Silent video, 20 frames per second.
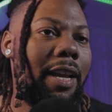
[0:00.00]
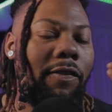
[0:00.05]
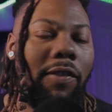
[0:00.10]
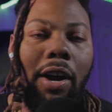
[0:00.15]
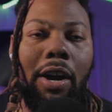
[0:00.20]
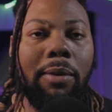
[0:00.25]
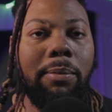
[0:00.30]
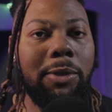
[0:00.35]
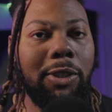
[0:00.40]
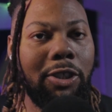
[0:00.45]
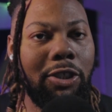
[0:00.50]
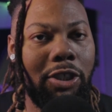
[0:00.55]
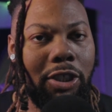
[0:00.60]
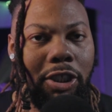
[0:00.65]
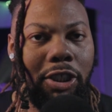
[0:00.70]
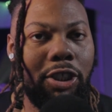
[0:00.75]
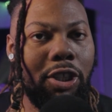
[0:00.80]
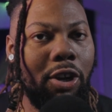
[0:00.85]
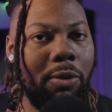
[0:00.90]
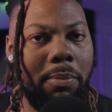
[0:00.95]
the volumes are
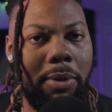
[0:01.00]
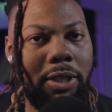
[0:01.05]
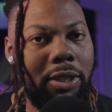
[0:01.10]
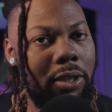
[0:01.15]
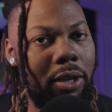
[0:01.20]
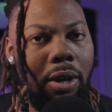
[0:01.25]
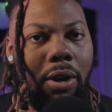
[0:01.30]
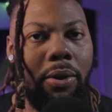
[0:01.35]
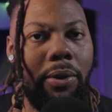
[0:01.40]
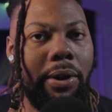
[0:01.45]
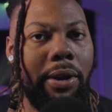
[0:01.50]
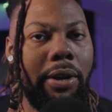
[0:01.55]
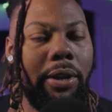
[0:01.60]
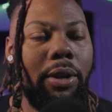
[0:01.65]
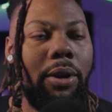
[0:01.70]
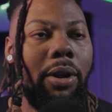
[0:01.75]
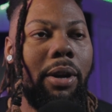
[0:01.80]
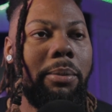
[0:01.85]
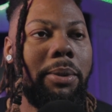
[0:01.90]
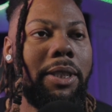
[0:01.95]
just so much lower.
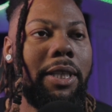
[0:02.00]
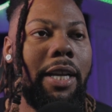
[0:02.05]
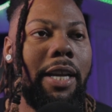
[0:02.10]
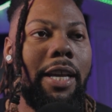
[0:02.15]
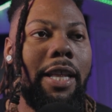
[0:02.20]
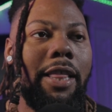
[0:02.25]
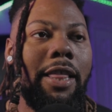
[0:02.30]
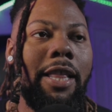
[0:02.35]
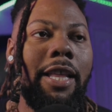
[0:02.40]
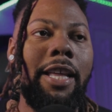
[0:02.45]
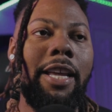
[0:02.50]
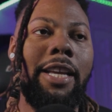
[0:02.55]
You know what I'm saying?